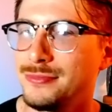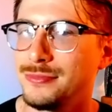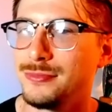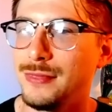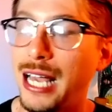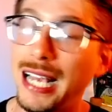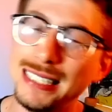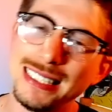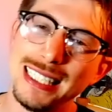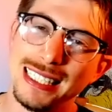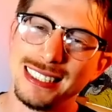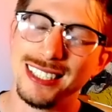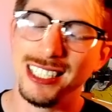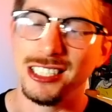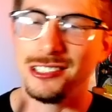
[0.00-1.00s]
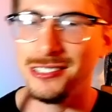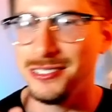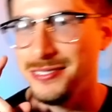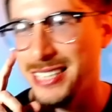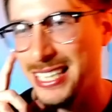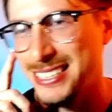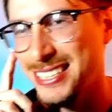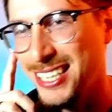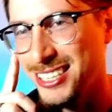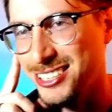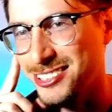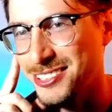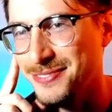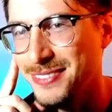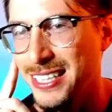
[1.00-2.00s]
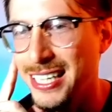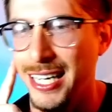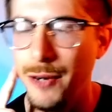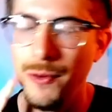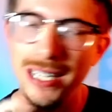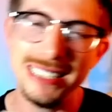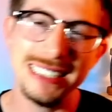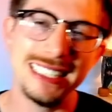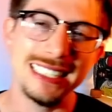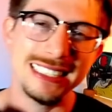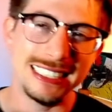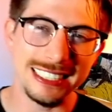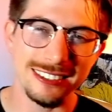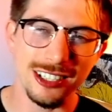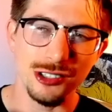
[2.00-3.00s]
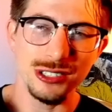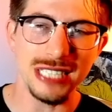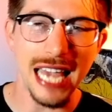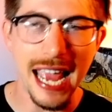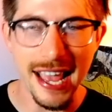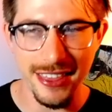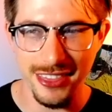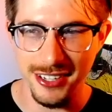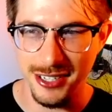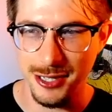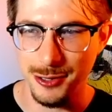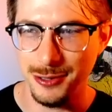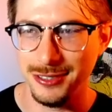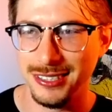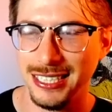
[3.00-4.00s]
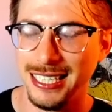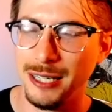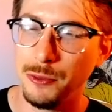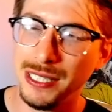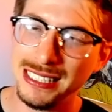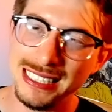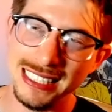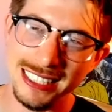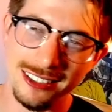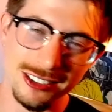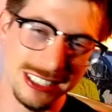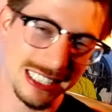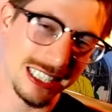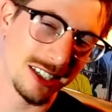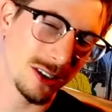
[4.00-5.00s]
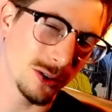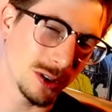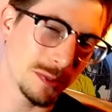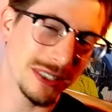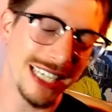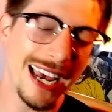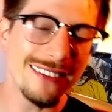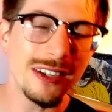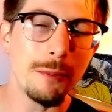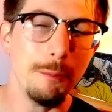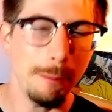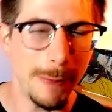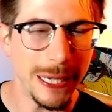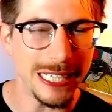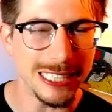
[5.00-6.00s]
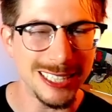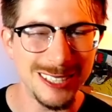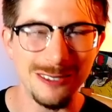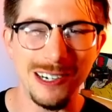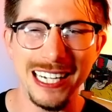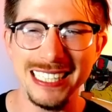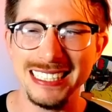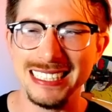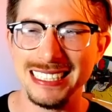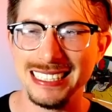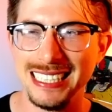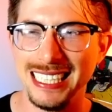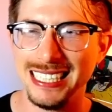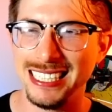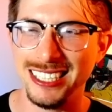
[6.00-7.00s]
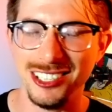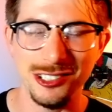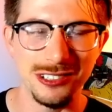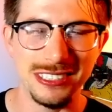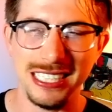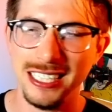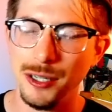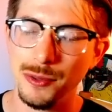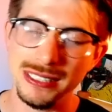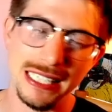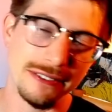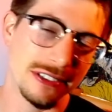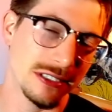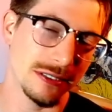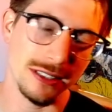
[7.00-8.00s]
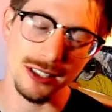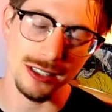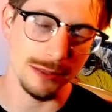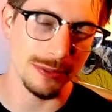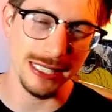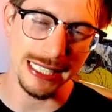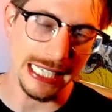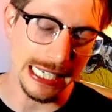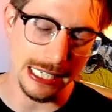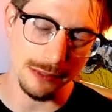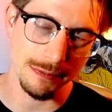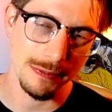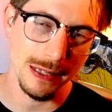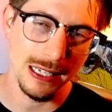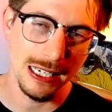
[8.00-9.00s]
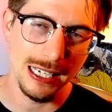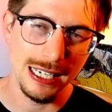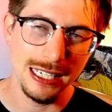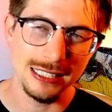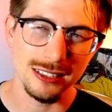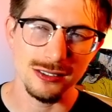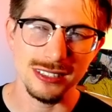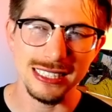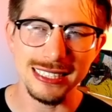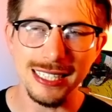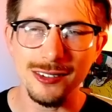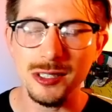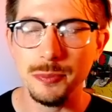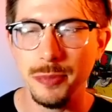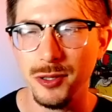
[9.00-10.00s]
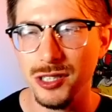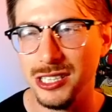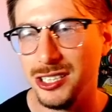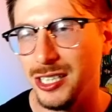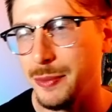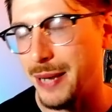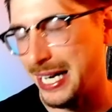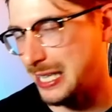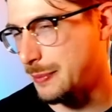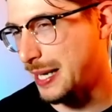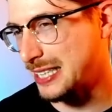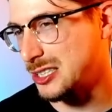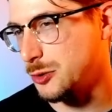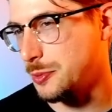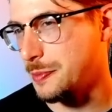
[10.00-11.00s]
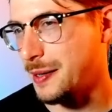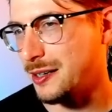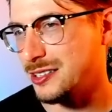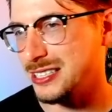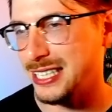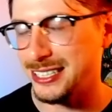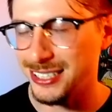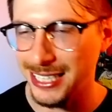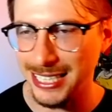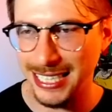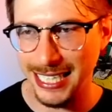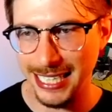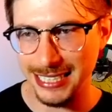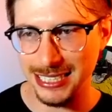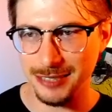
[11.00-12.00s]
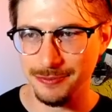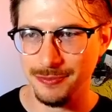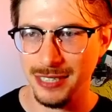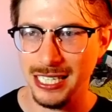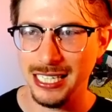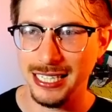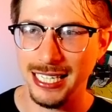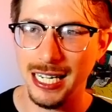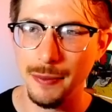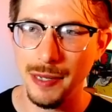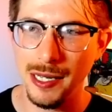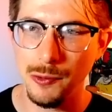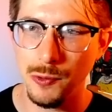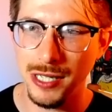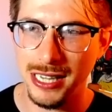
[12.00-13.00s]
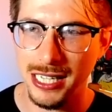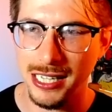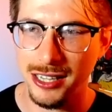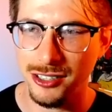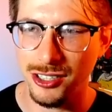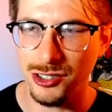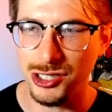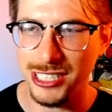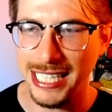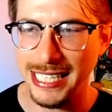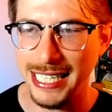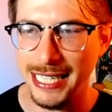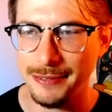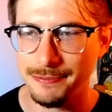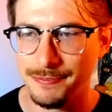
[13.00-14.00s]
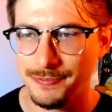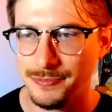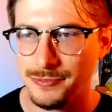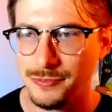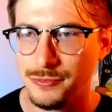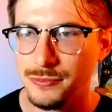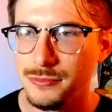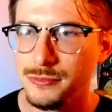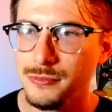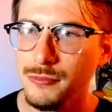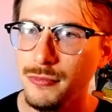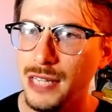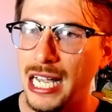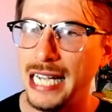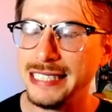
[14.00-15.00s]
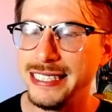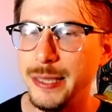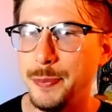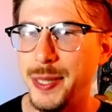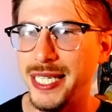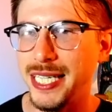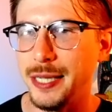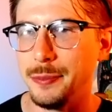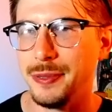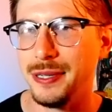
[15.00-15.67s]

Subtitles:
Actually, that's not true. That's not true. It wins the 0s and the 2s. It wins the 0s and the 2s, but you have to bait twice in the 2s, and no one's ever going to play that out. But since I was building to the back-to-back superpowers, they try to catch. They come in with their own Dragonite. I chip and dip.